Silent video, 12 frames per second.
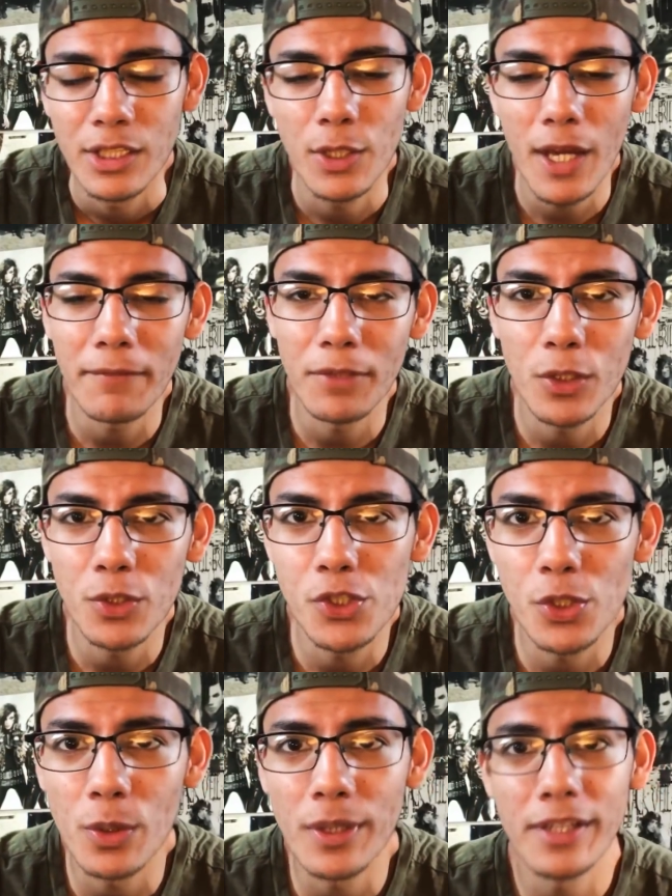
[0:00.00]
you have no
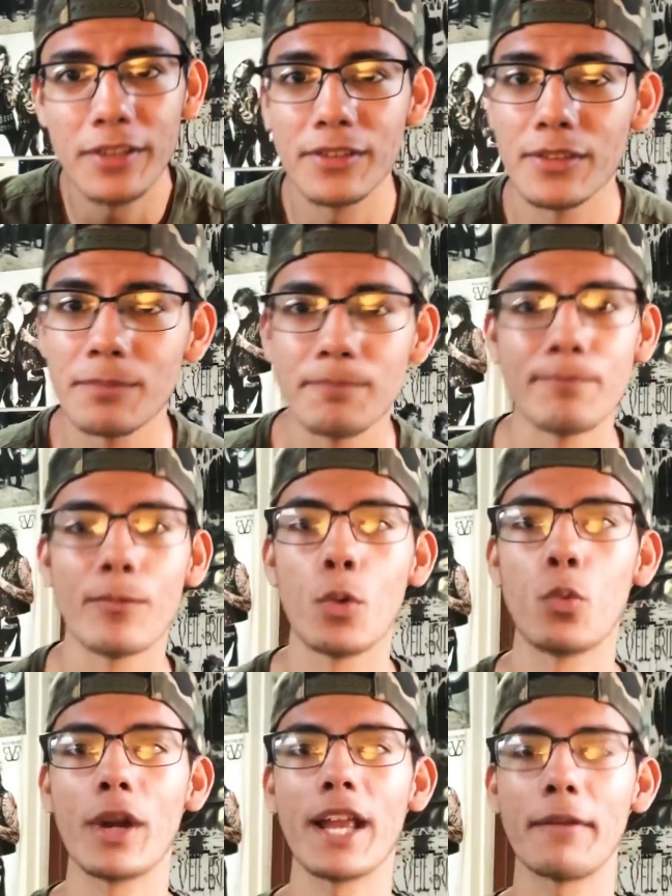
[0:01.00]
choice,
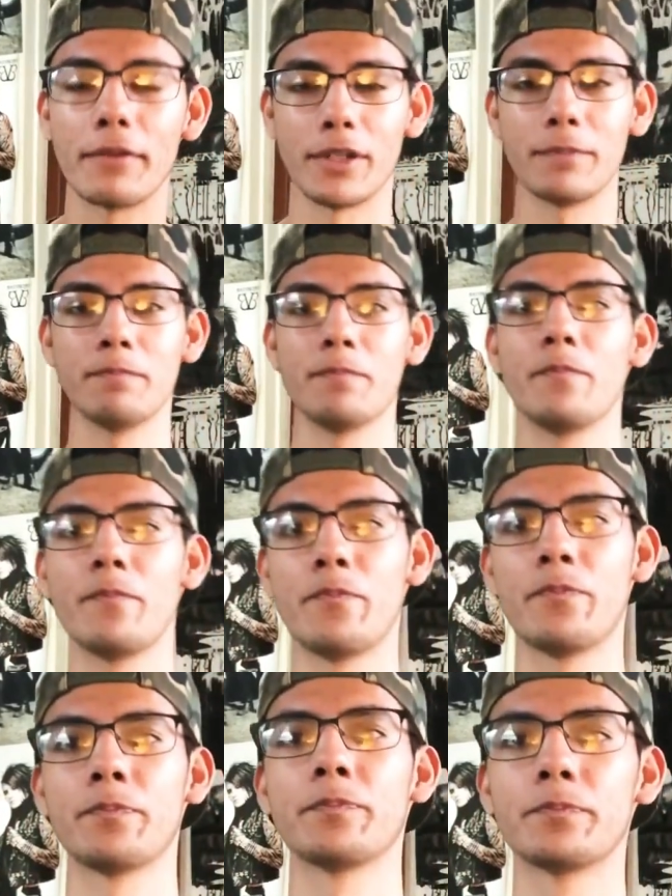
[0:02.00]
whatever,
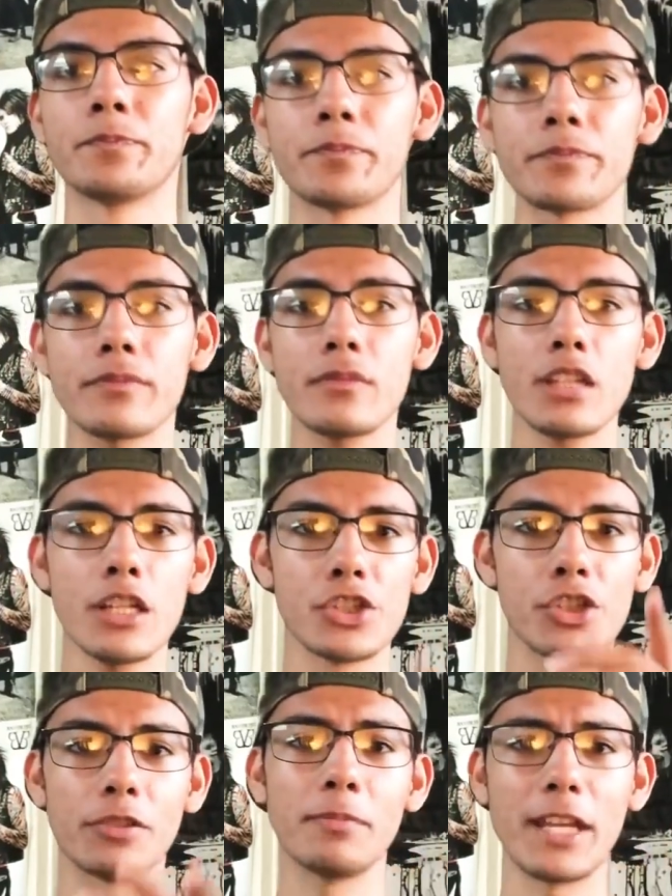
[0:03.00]

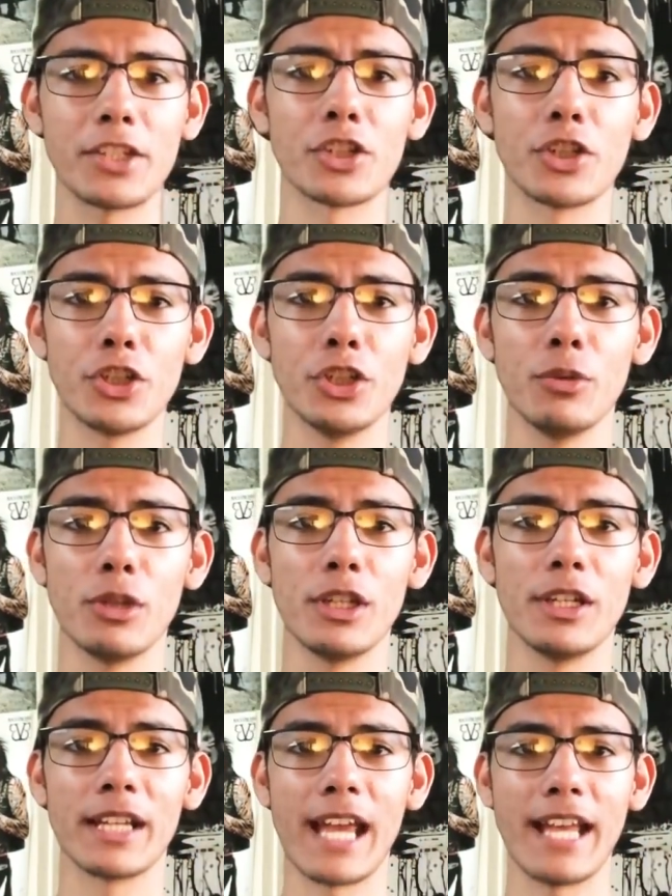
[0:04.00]
just make sure you
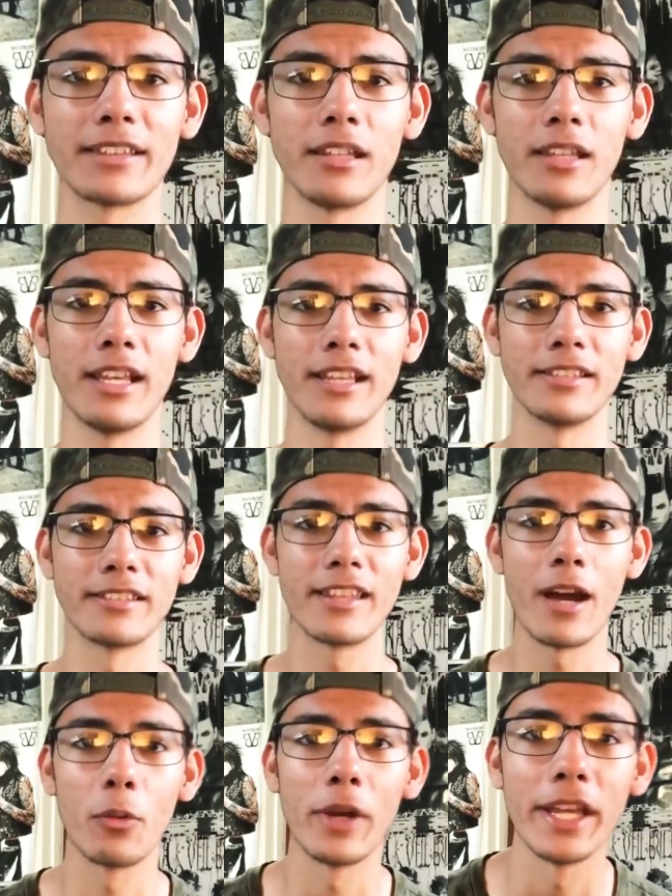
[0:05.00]
look at the lens.
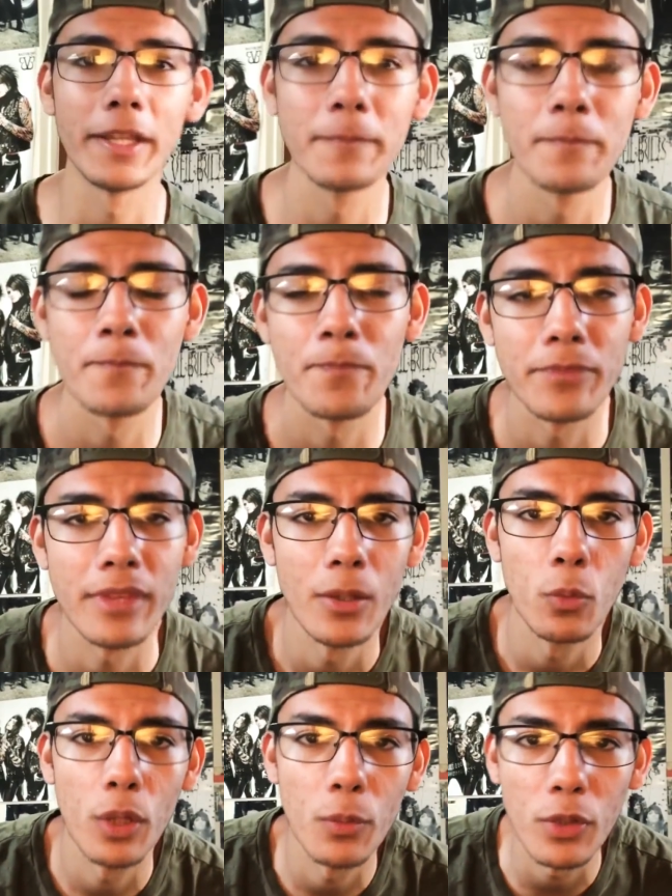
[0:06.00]
That way,
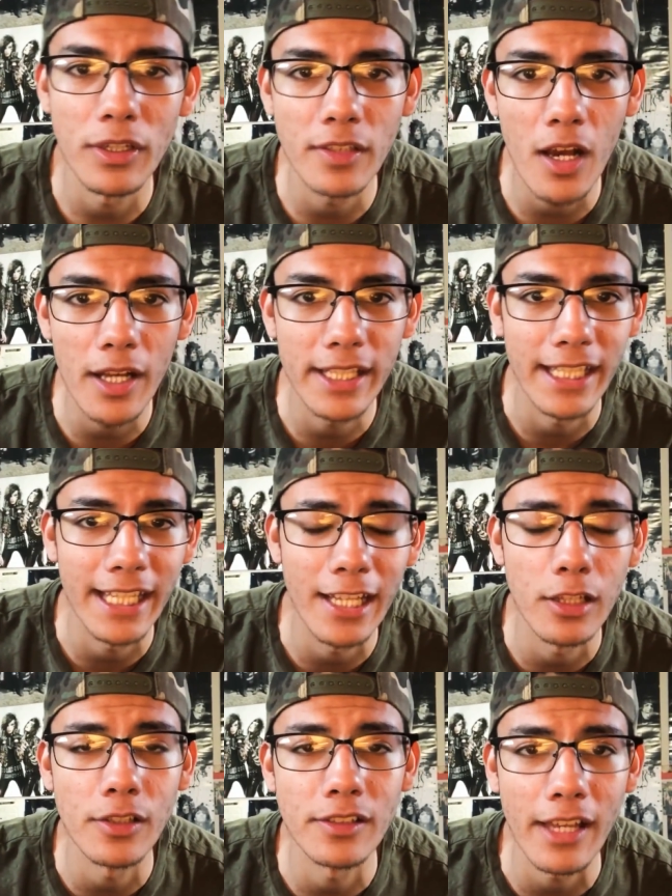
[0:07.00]
when we're talking, it
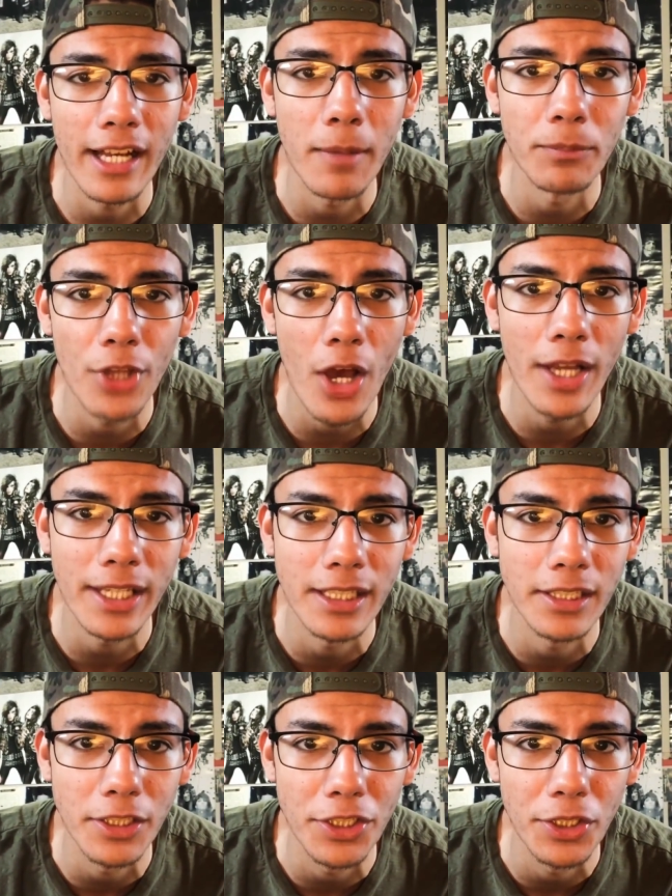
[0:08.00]
looks like I'm
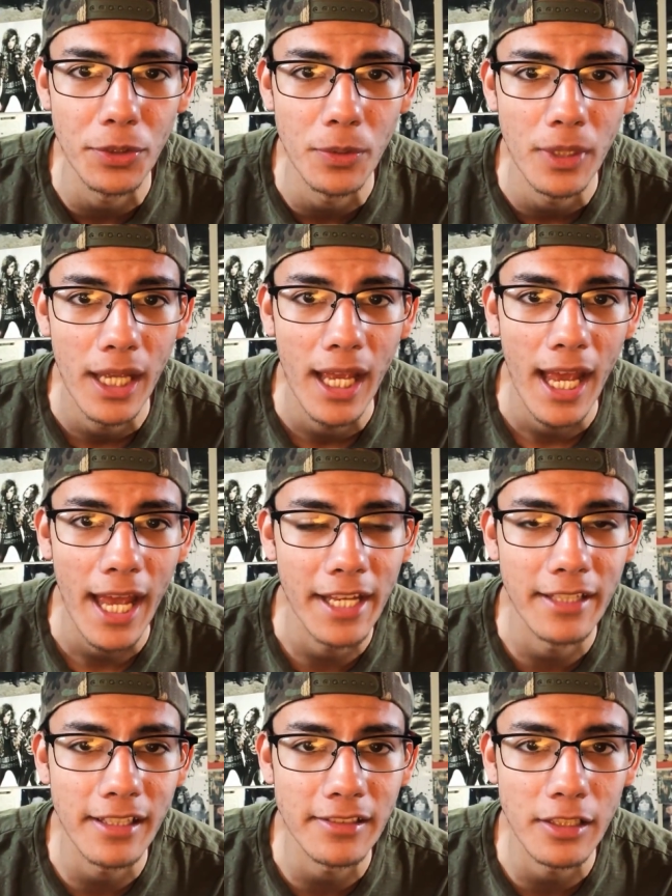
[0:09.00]
talking to you, and it
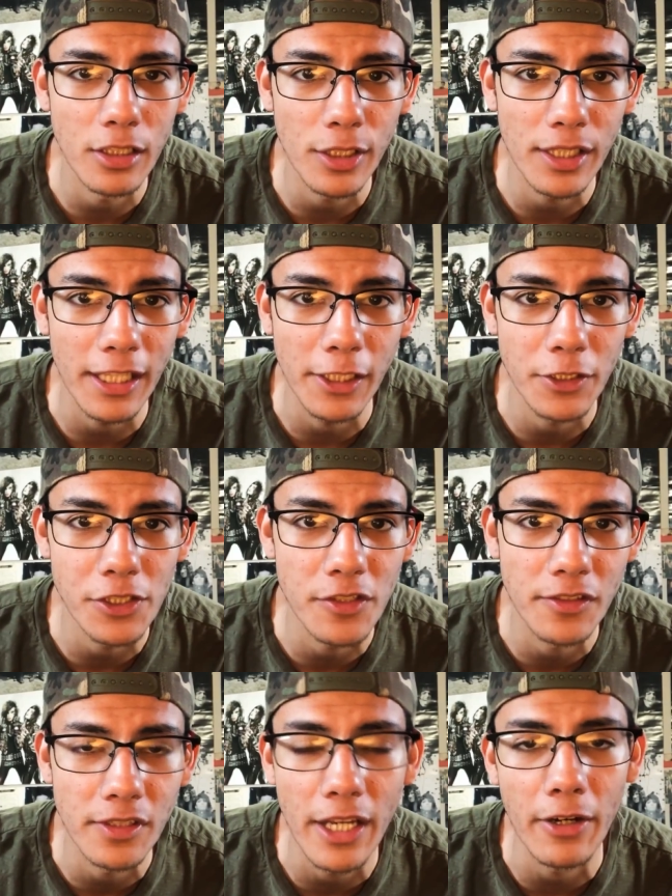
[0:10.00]
doesn't look like you're
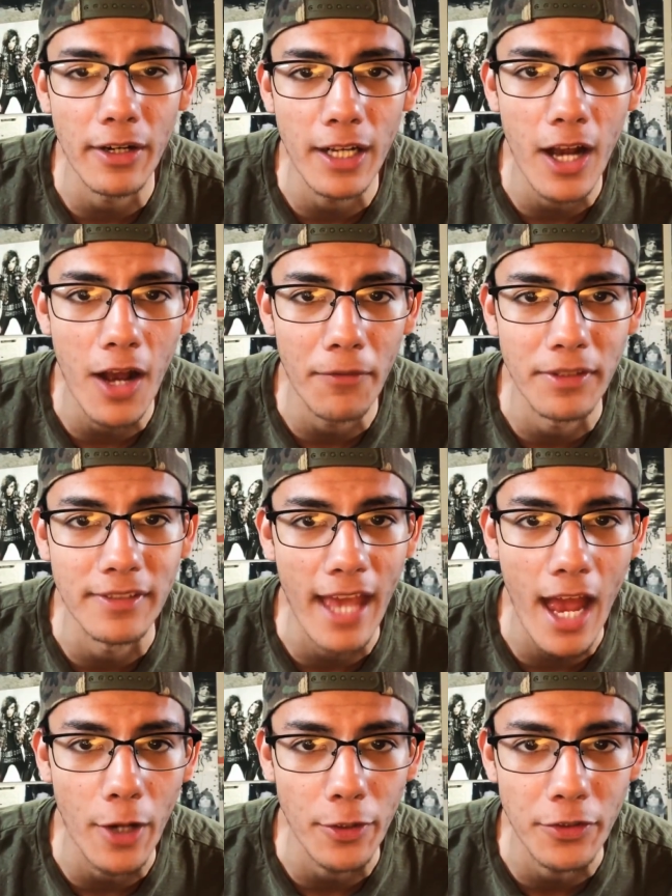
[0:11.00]
just staring off into
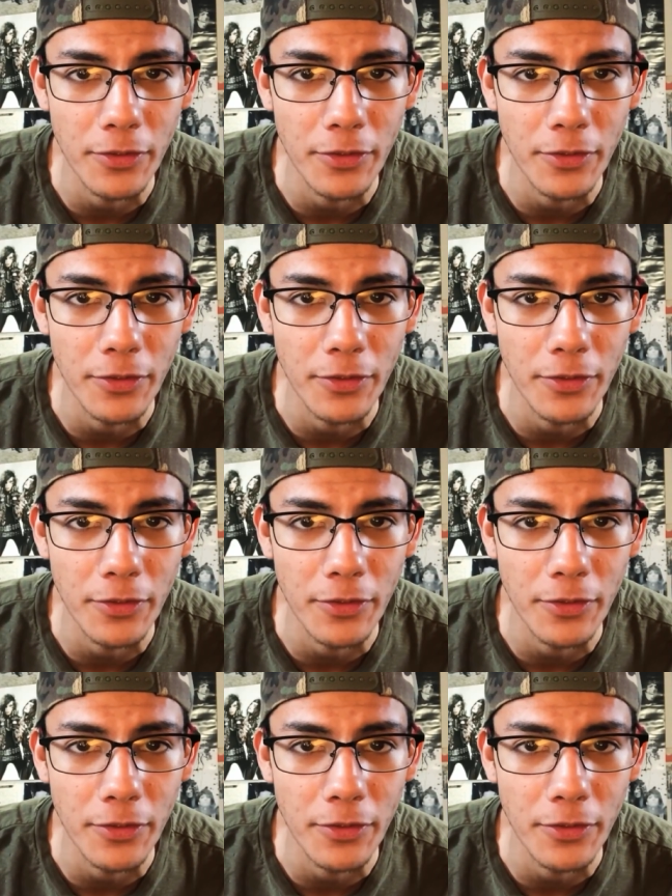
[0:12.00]
outer